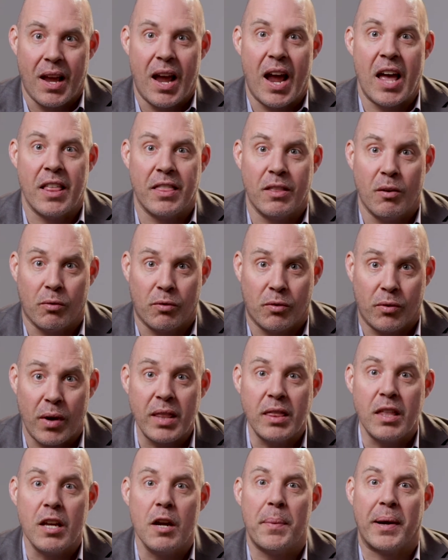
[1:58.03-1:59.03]
And the
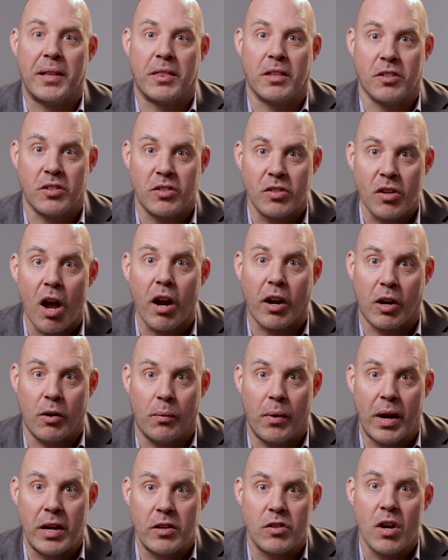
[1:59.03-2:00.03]
great thing about the socket
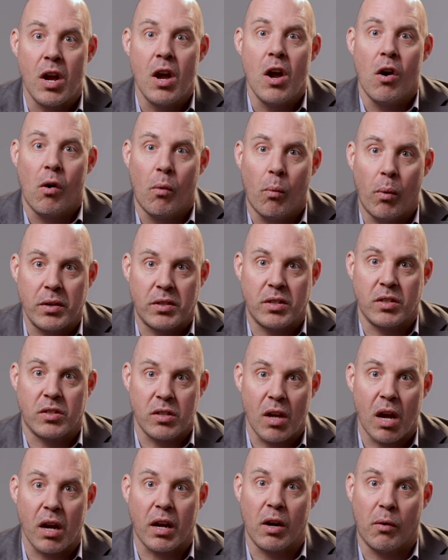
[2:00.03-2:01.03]
wrench was the
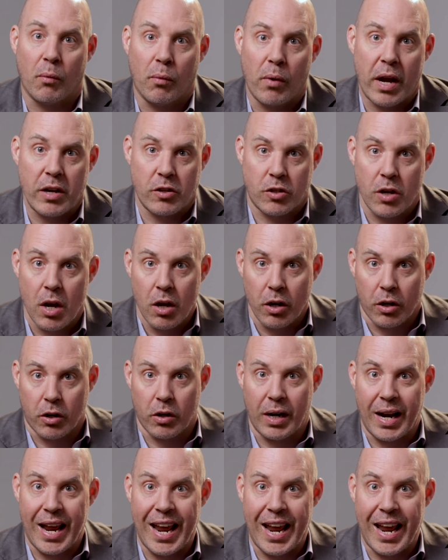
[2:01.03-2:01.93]
socket wrench could